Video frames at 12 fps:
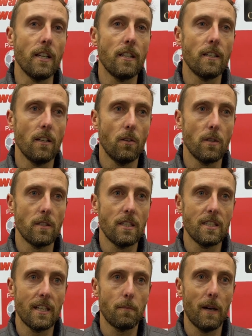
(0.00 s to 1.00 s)
You know, he's
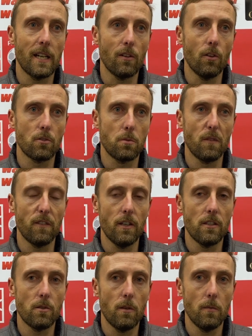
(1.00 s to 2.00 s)
had a bad luck, to be fair
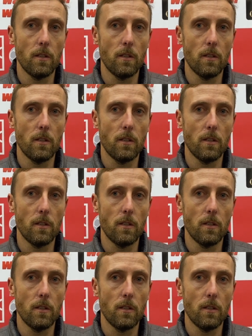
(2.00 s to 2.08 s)
to him,